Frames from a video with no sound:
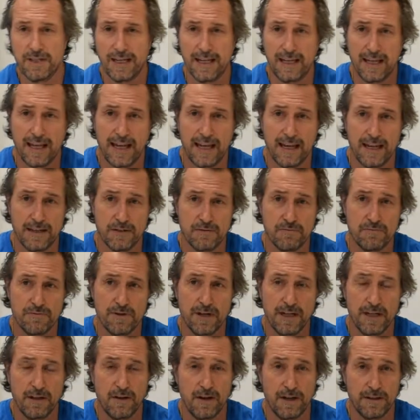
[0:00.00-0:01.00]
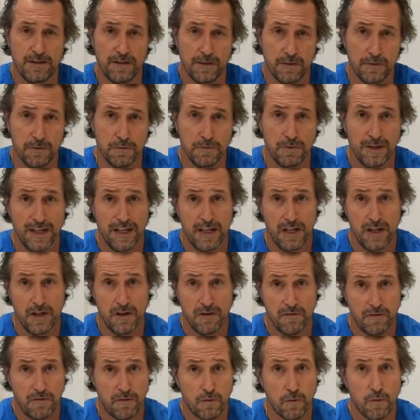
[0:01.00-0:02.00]
in again. It's really ideal
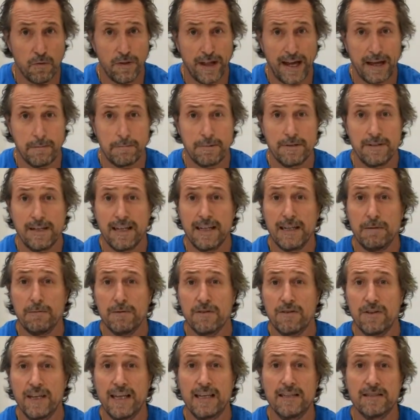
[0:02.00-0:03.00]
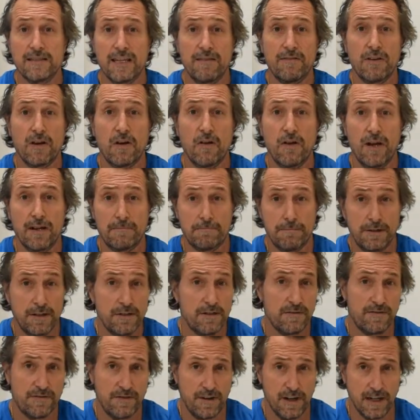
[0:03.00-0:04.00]
for that, particularly with things even like
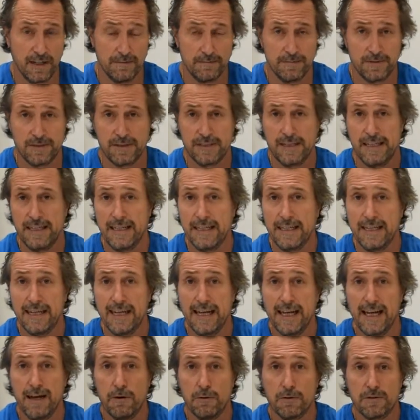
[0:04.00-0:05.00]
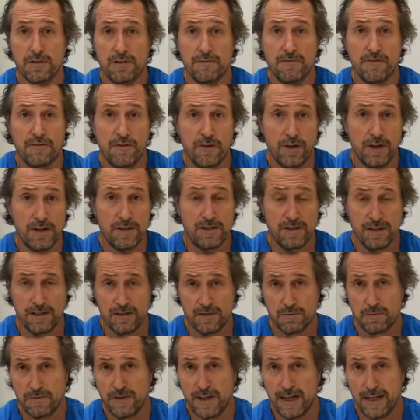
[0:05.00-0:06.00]
picture frames or some
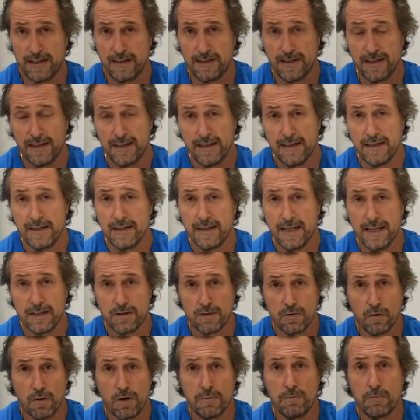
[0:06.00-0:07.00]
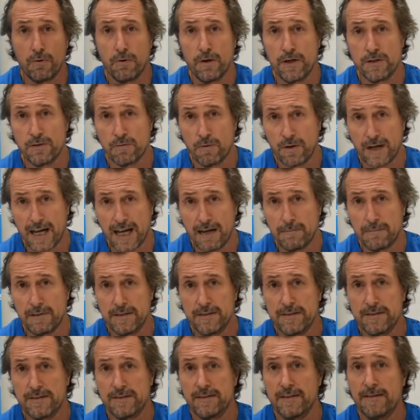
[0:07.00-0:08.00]
furnishings. We've had toy boys or
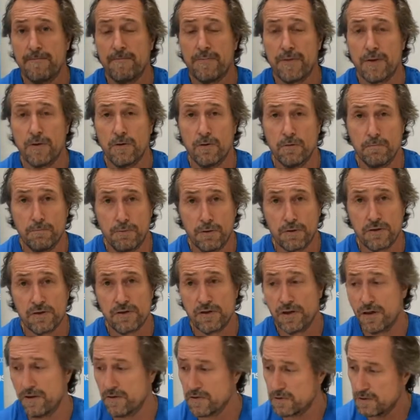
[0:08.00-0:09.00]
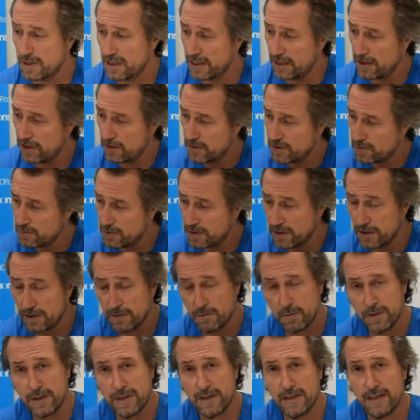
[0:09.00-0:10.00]
cupboards or bookshelves that are used
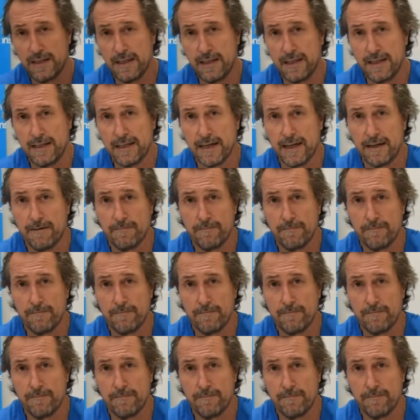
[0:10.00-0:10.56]
with the